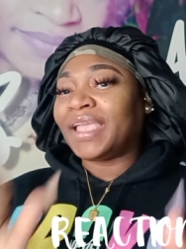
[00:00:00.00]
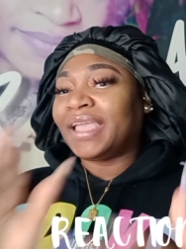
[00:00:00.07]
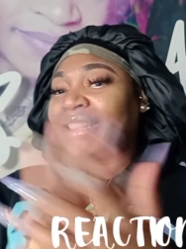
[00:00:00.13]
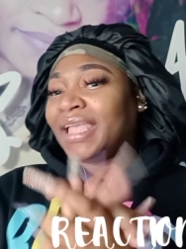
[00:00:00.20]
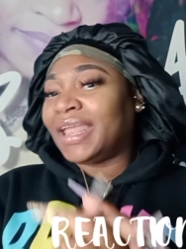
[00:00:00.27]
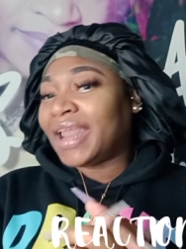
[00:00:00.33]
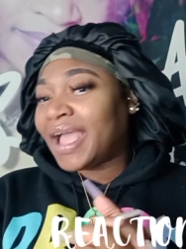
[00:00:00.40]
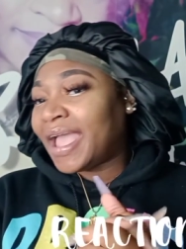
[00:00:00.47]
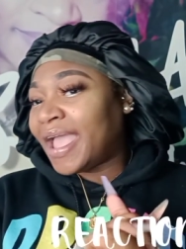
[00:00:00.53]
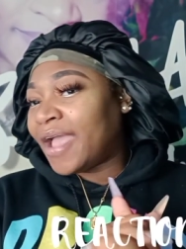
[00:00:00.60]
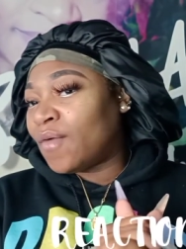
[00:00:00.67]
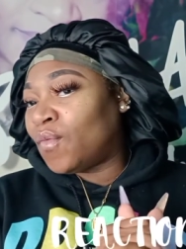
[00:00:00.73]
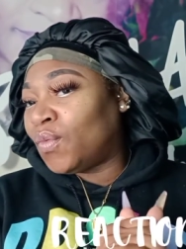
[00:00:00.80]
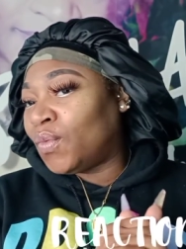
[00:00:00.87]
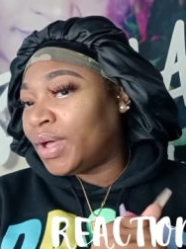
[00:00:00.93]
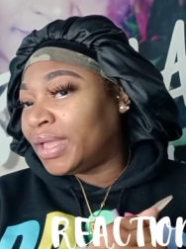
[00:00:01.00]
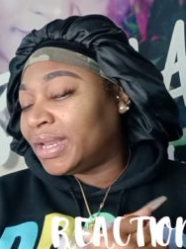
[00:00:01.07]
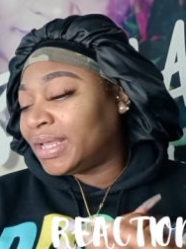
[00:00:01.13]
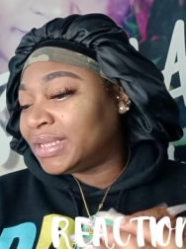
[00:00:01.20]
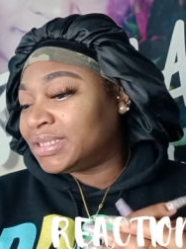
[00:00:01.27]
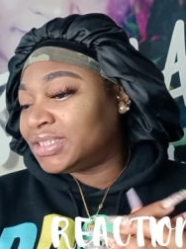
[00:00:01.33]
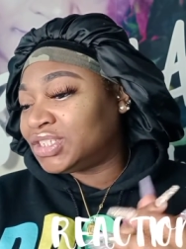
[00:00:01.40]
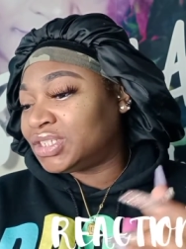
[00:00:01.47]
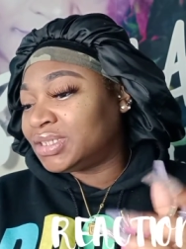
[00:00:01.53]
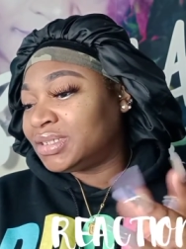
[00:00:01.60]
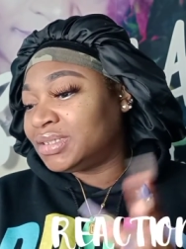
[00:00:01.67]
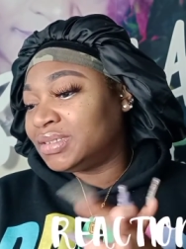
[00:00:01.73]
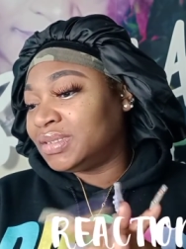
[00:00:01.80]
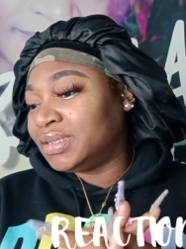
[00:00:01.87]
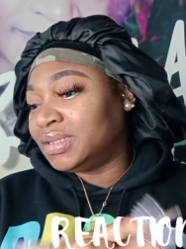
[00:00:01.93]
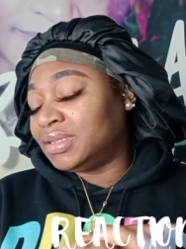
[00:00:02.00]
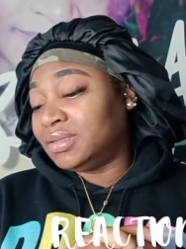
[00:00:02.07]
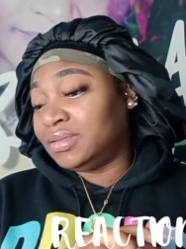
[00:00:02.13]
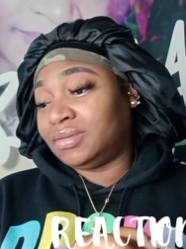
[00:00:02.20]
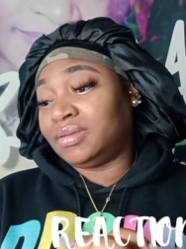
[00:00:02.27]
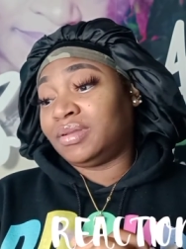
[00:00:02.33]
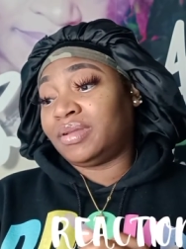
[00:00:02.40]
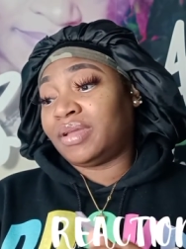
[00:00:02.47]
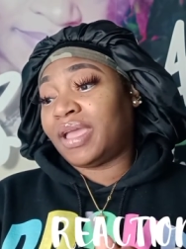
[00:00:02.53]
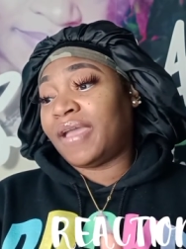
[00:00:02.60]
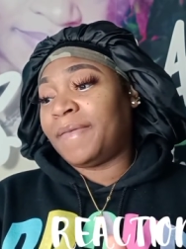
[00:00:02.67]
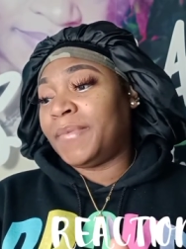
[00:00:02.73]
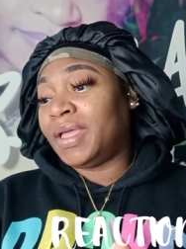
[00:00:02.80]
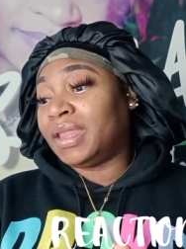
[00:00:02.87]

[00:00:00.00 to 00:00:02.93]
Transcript: And then I had one that gave